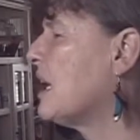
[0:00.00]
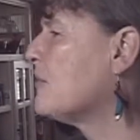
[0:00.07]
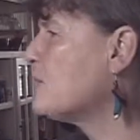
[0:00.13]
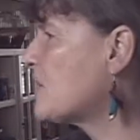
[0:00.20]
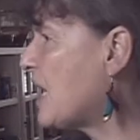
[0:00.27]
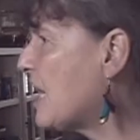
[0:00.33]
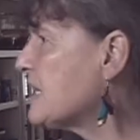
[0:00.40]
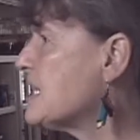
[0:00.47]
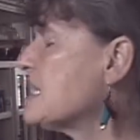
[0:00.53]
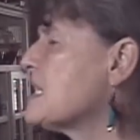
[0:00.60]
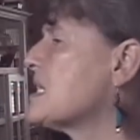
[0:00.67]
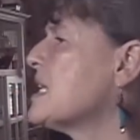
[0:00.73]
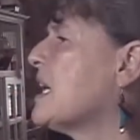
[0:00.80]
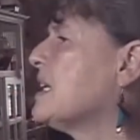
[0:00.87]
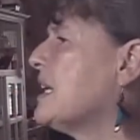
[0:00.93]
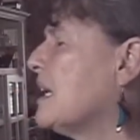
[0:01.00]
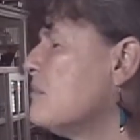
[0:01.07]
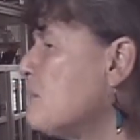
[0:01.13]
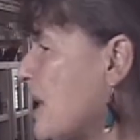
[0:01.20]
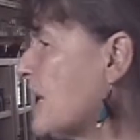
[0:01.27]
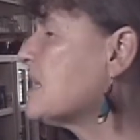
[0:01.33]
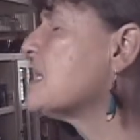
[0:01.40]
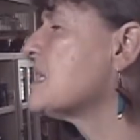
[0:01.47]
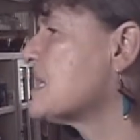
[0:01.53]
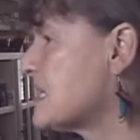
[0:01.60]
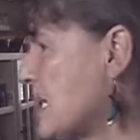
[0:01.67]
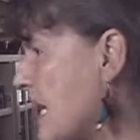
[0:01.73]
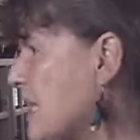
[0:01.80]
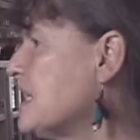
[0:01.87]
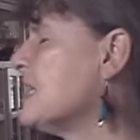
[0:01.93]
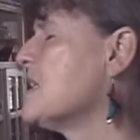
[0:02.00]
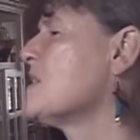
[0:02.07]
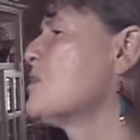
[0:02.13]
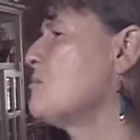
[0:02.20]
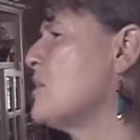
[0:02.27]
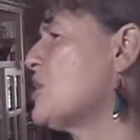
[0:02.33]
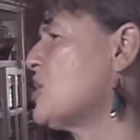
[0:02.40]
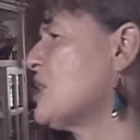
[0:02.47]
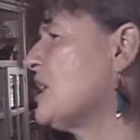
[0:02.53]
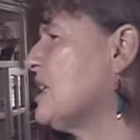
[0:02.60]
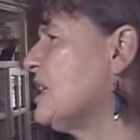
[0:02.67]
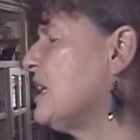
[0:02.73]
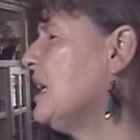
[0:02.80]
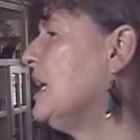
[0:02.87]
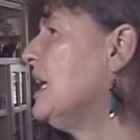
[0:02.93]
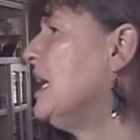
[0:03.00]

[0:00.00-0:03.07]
Afghanistan and Pakistan especially,